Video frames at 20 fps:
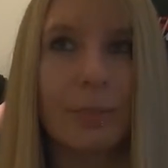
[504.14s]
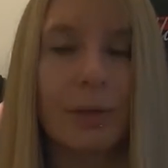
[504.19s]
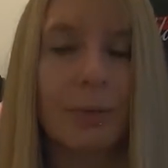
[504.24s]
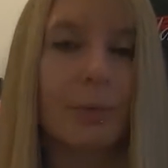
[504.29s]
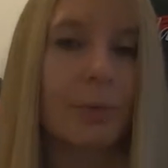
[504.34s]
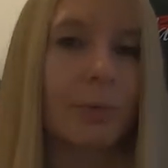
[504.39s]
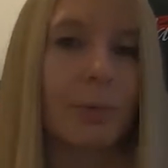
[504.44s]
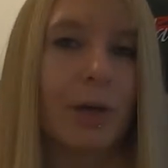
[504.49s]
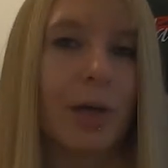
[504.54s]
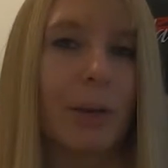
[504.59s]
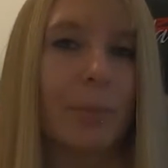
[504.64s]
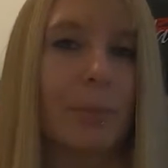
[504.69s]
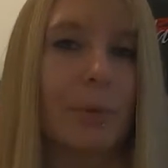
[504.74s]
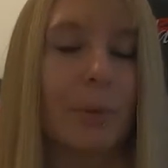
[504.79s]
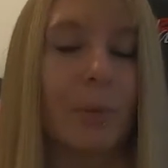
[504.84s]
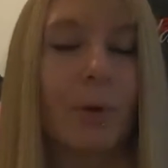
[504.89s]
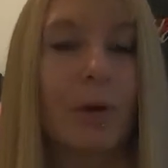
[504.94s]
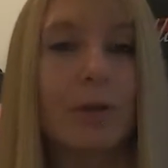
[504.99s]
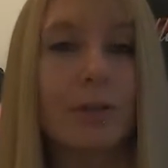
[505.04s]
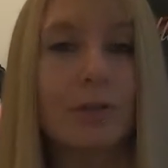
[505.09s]
people can be
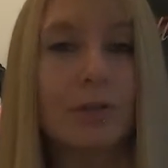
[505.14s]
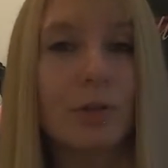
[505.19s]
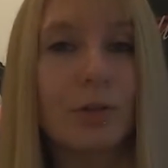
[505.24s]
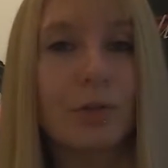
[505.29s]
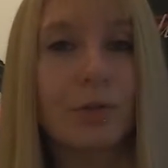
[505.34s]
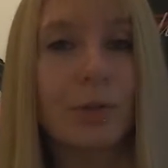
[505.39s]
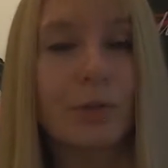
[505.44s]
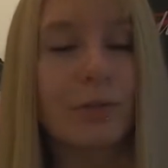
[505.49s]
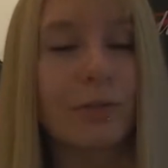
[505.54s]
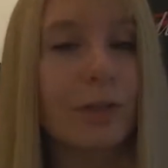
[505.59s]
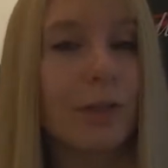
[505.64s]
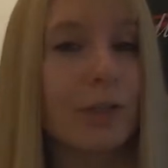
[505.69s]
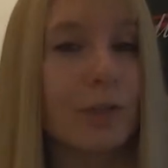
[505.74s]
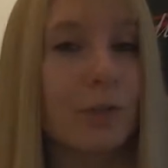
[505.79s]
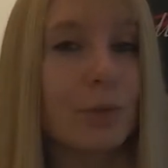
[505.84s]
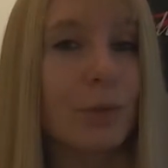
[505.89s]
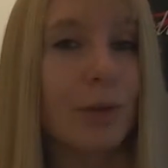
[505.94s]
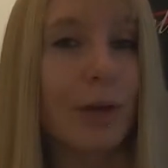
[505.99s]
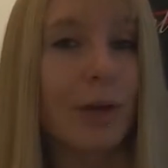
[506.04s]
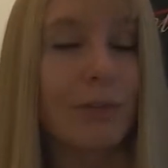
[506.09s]
worse off if they
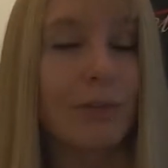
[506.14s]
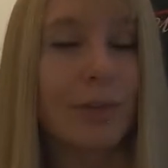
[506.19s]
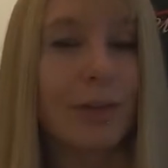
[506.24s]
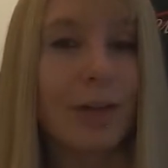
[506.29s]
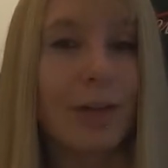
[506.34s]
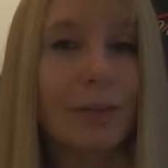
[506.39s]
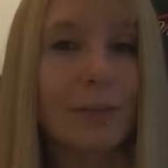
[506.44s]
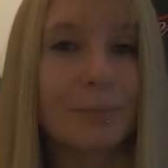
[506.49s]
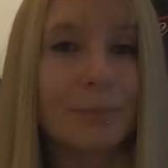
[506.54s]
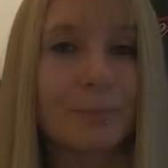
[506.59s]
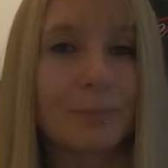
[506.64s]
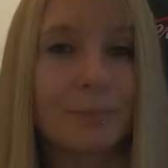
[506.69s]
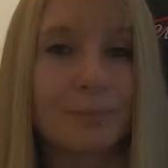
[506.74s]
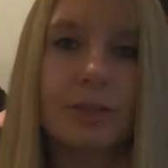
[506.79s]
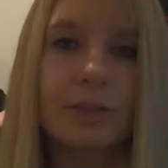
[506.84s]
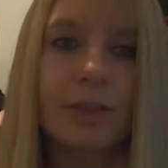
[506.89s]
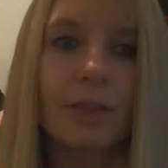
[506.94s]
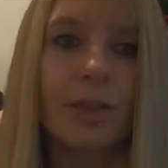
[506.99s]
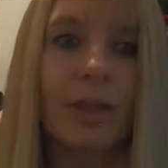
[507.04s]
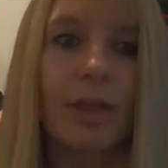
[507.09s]
do have that.
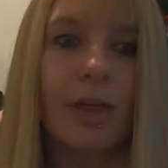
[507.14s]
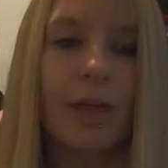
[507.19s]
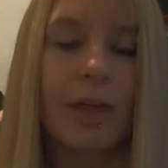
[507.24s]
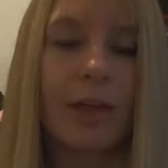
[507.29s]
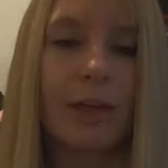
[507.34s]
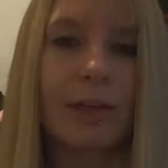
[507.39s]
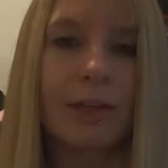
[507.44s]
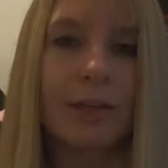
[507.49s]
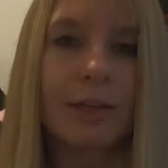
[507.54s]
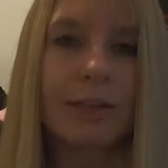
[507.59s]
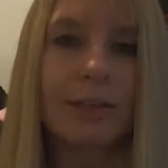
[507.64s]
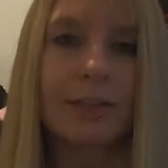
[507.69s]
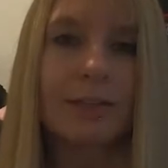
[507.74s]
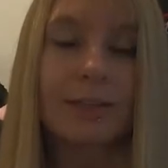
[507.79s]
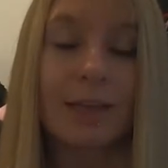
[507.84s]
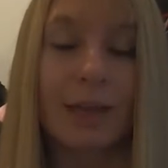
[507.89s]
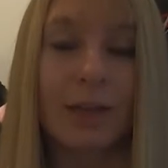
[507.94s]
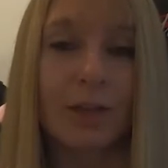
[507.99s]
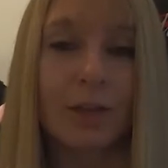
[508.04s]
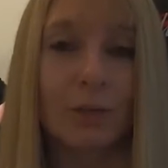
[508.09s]
So then
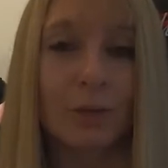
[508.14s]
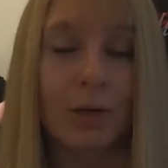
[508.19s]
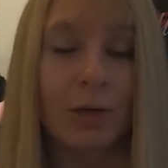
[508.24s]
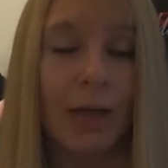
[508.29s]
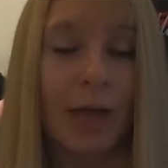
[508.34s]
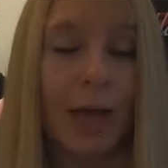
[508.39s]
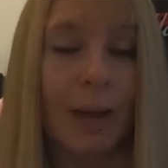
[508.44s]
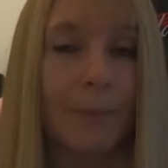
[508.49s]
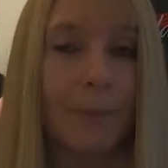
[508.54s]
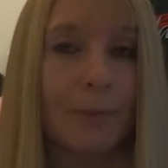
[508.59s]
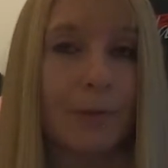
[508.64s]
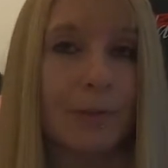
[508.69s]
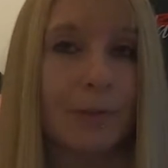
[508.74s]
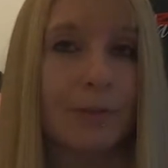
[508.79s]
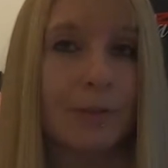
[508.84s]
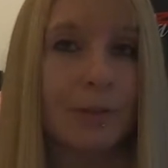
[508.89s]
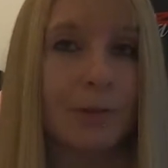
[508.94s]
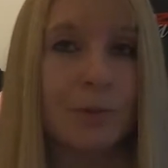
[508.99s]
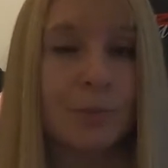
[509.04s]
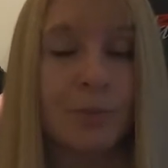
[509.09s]
day three happens.
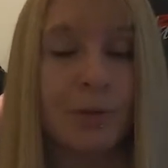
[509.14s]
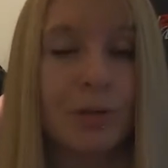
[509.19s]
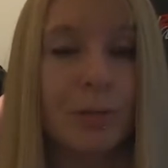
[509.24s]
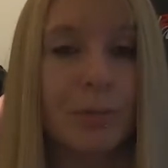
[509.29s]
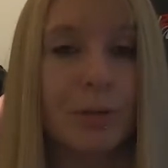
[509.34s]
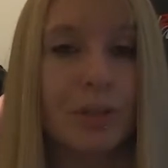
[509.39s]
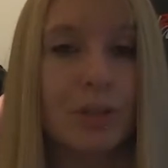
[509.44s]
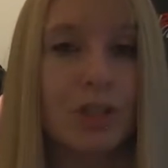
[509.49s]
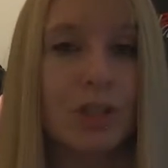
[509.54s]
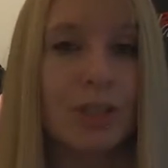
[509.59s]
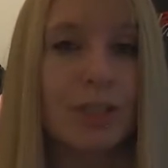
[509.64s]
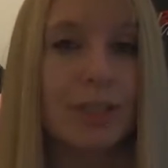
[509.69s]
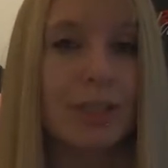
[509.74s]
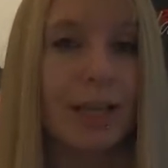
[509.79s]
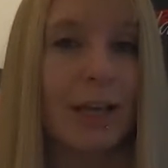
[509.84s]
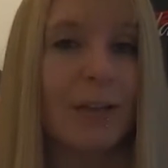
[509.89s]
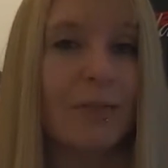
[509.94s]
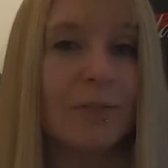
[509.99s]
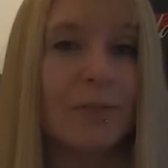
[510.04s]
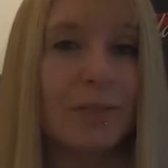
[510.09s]
I was pretty much just
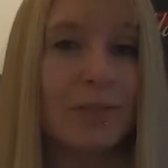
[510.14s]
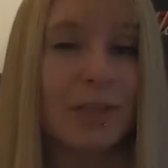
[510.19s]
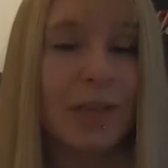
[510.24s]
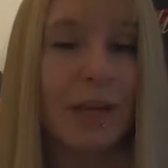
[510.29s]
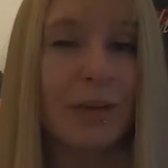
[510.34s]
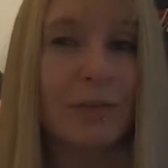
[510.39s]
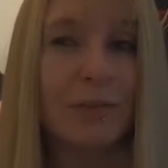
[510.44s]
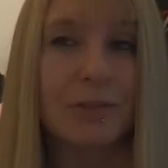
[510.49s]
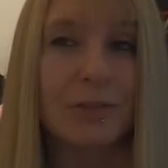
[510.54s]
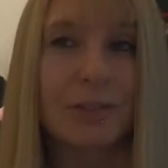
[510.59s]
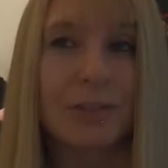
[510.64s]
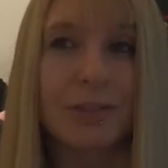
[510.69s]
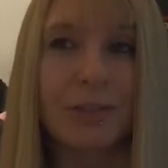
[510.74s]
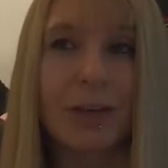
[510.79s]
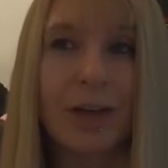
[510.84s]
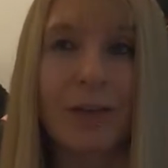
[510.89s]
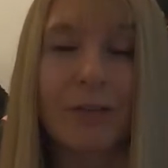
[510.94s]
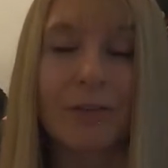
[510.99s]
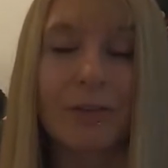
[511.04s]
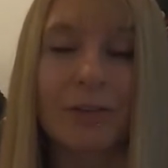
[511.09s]
left after
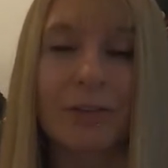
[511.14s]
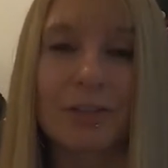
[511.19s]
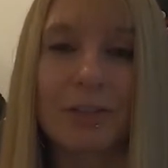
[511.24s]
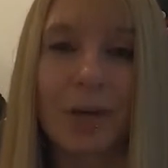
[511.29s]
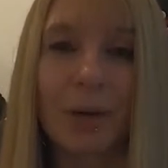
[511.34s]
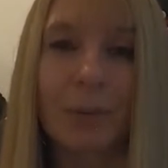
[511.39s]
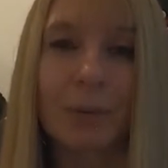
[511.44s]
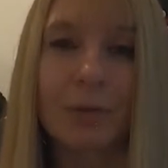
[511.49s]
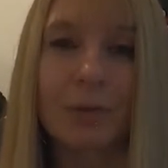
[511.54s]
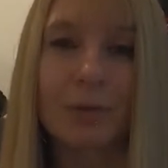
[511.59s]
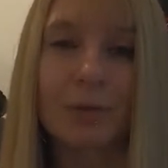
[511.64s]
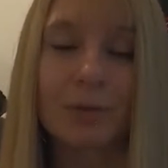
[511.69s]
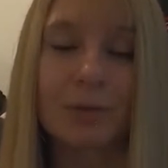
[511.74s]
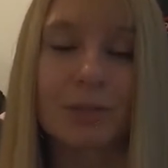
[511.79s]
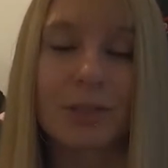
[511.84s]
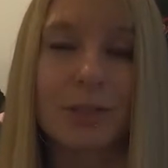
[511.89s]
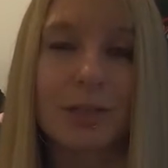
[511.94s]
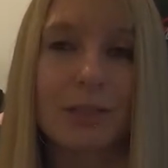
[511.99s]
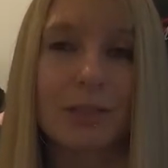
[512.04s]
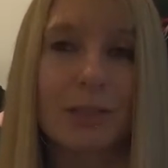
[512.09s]
having a chat with the
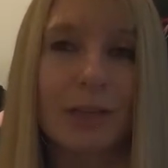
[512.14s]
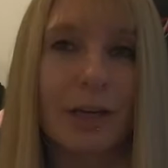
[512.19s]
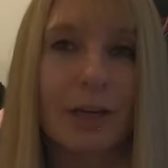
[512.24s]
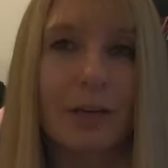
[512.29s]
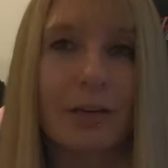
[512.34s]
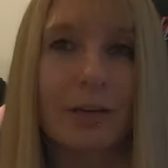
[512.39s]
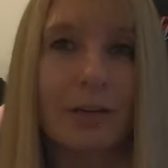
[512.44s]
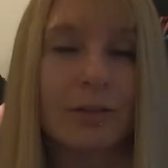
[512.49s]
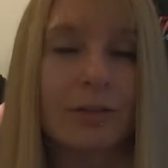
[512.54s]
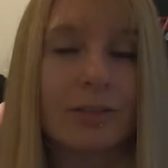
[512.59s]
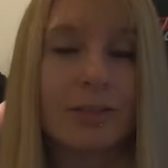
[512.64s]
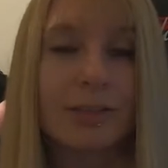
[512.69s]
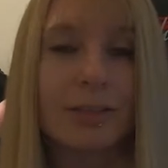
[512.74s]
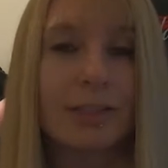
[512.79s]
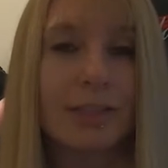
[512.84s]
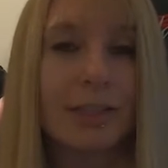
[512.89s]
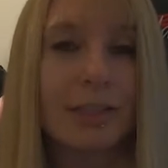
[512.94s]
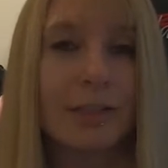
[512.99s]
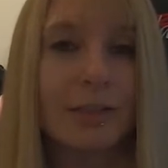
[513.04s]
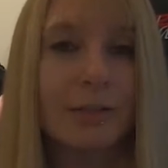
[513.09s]
doctor that day. I just
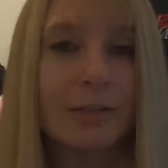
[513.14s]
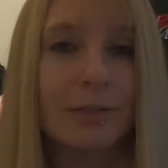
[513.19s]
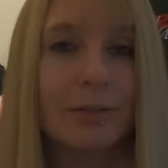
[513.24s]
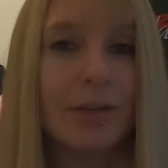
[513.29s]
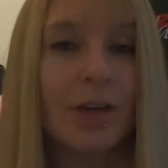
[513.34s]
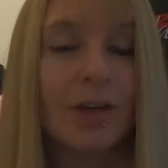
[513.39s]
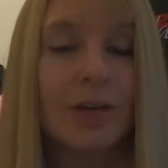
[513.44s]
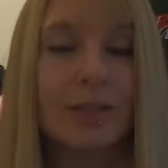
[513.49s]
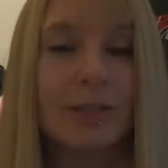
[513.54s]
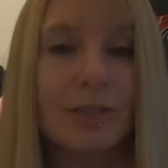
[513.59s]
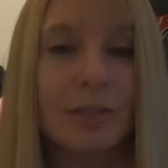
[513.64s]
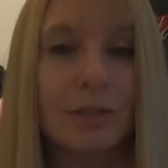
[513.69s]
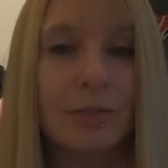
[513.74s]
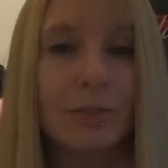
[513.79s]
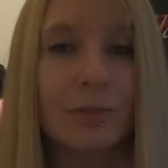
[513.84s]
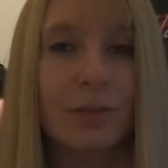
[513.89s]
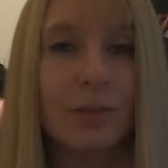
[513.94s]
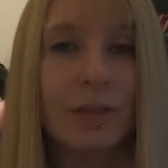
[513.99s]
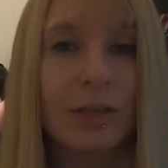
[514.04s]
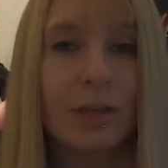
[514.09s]
see nurses
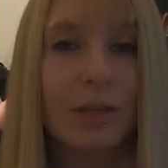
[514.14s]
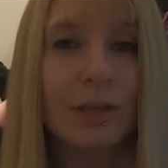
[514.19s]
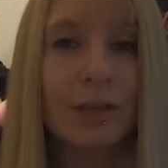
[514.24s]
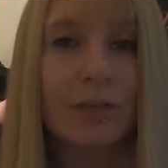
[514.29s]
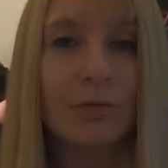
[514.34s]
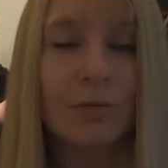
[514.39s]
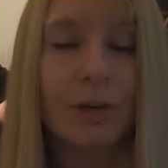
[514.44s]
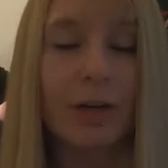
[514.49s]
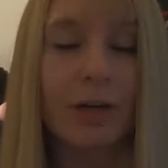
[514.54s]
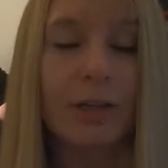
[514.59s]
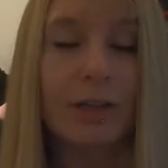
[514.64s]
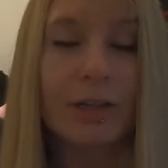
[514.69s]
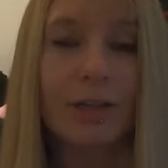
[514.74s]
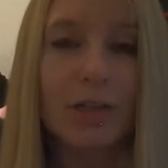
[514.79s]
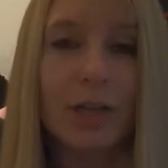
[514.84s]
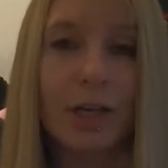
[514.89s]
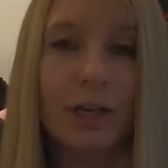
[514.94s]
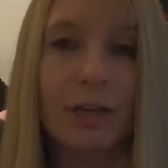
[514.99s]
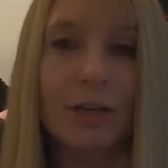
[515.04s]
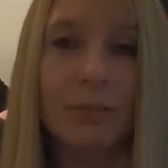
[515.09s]
for the regular
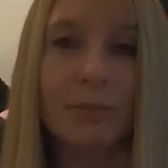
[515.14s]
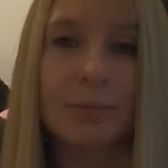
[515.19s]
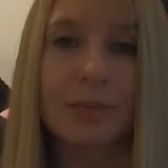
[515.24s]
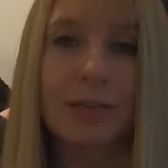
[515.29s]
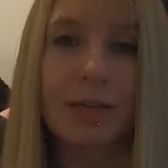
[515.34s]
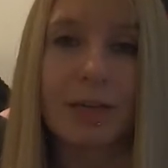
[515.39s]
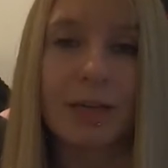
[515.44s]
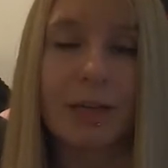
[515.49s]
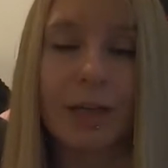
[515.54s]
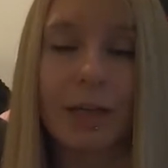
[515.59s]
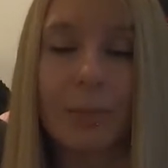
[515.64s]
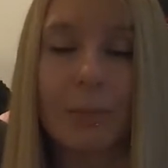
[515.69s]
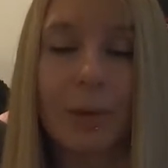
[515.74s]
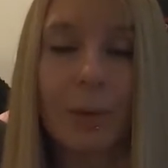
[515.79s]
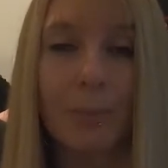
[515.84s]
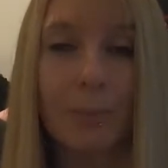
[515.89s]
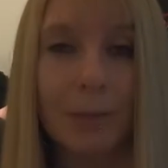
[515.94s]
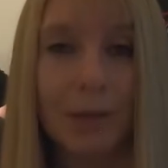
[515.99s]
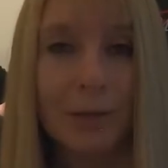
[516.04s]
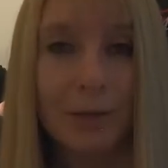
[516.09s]
checkups and get my
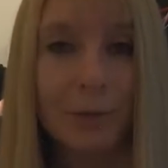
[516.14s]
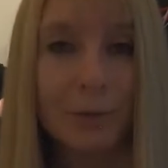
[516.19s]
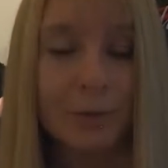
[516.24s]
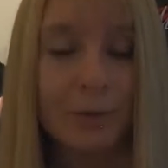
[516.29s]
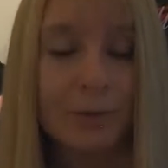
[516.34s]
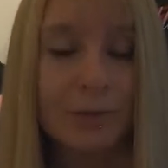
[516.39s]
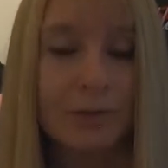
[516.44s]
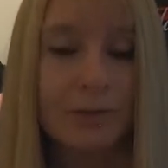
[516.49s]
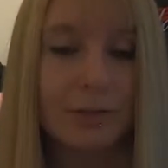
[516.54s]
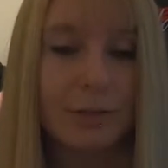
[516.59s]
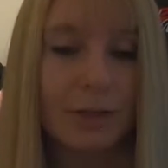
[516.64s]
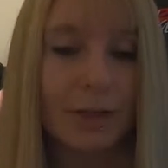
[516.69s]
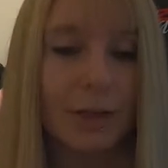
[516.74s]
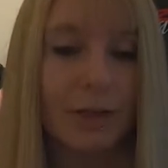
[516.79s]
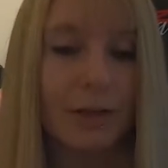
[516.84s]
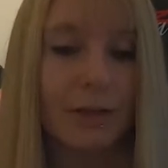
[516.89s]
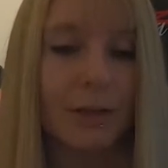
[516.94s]
meals.